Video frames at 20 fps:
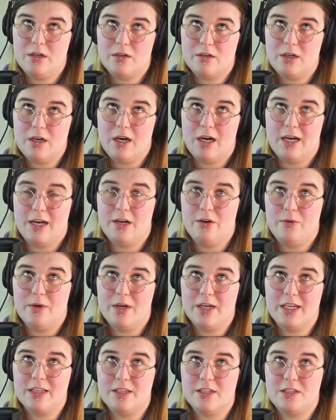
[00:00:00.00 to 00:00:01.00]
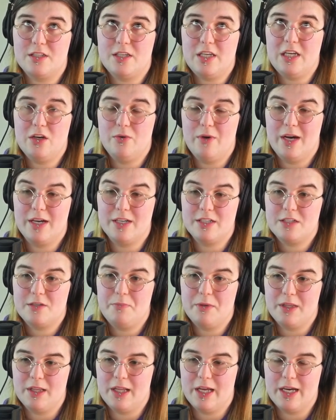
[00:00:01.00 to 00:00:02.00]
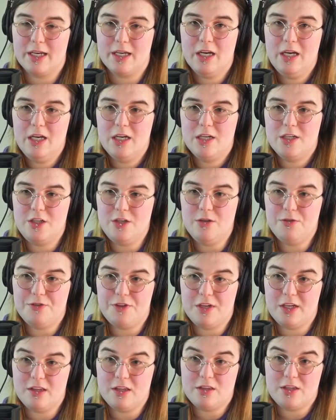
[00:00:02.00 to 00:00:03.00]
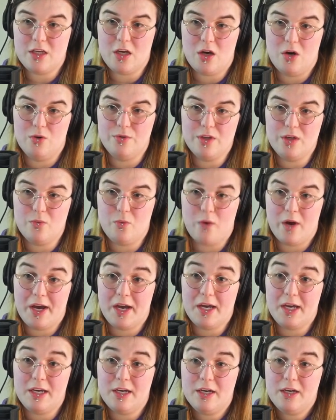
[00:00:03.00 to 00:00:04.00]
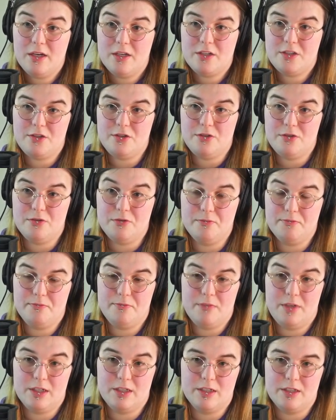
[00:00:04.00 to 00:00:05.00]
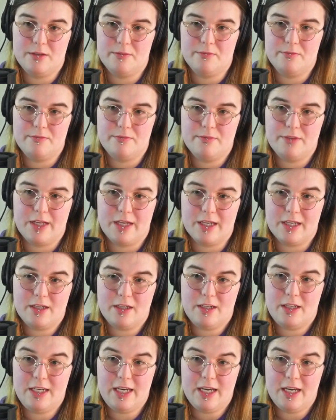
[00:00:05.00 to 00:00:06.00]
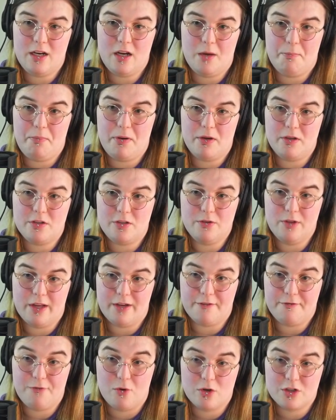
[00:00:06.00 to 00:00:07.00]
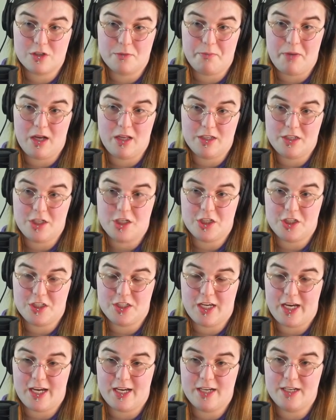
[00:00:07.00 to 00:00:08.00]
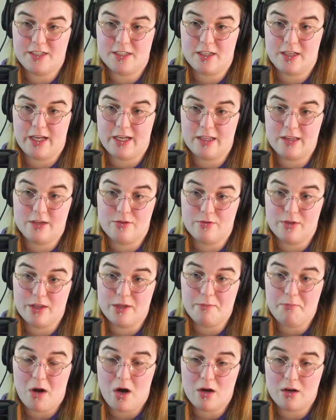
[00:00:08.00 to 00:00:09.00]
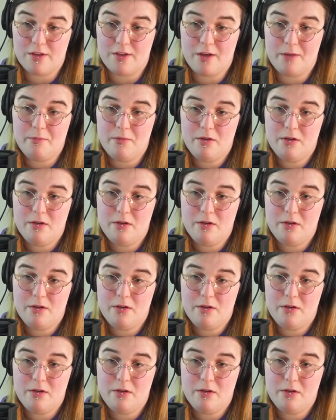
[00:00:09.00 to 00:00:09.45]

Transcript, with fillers: God, I don't want to get this TOS, but like, do you think that the only way to um, like get a, to like force a politician's hand is to like literally bonk them?